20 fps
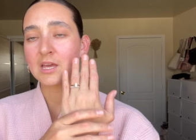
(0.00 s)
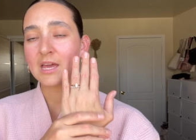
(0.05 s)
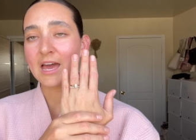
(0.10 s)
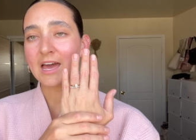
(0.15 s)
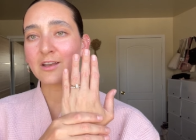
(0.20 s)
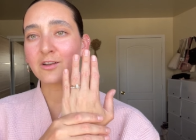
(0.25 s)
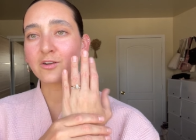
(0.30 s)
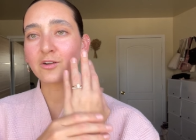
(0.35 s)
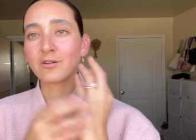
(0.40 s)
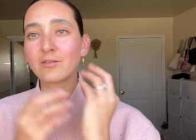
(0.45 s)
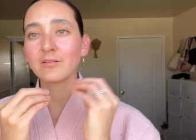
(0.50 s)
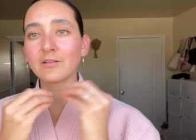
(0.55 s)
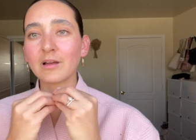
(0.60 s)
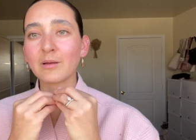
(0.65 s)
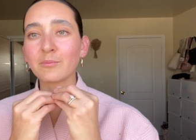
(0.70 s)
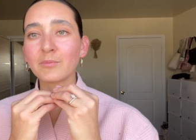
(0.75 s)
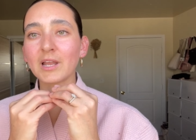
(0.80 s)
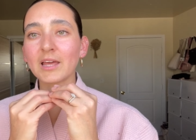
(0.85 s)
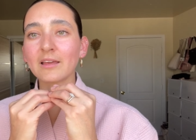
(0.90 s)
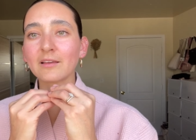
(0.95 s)
I don't know.
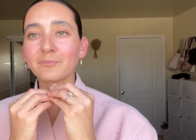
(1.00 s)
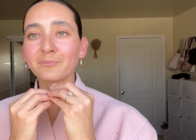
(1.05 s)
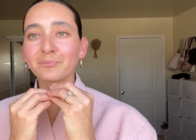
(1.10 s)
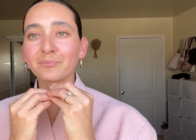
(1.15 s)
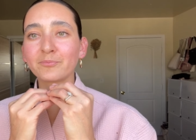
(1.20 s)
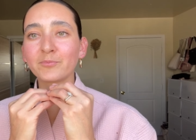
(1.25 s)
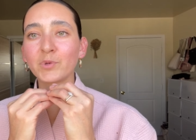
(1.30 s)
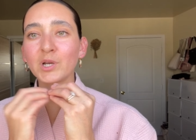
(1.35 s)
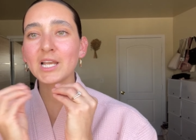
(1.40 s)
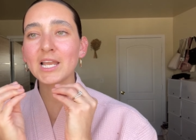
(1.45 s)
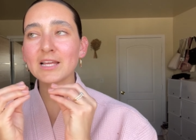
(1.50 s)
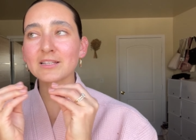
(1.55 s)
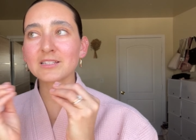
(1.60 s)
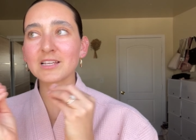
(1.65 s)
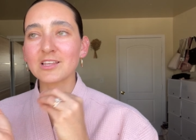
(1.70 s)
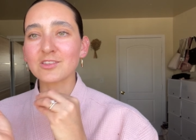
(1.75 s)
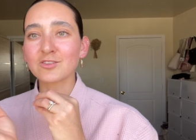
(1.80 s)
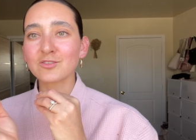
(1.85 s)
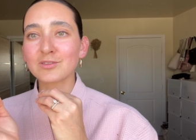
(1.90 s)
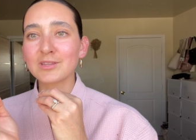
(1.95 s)
I'm like really
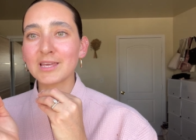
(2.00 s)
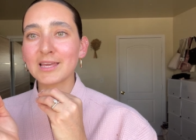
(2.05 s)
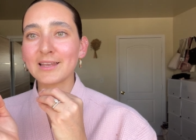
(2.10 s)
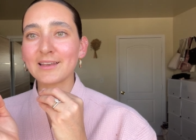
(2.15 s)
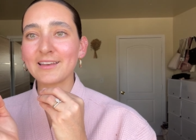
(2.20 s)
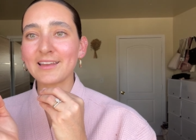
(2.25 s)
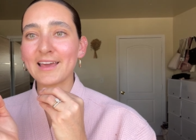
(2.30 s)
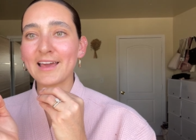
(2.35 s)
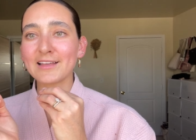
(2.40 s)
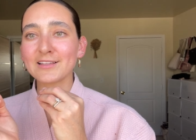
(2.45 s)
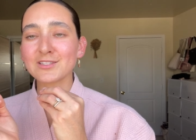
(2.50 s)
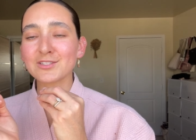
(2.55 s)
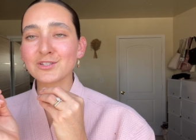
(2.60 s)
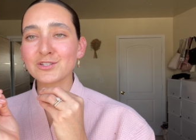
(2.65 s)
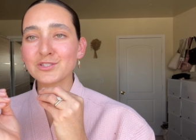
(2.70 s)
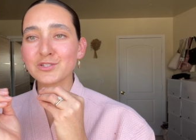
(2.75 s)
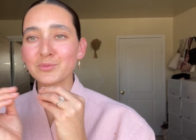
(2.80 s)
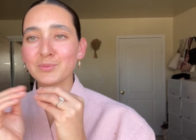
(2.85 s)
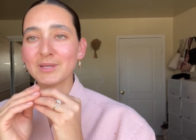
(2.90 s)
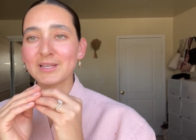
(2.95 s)
attached to the enhancer
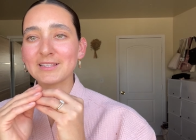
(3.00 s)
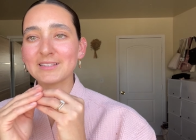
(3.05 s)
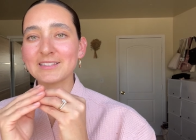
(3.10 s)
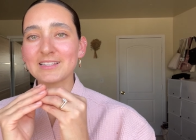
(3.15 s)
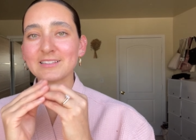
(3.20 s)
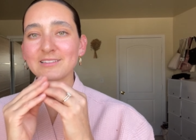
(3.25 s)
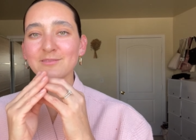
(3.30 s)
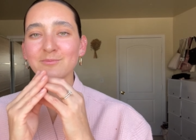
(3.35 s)
too because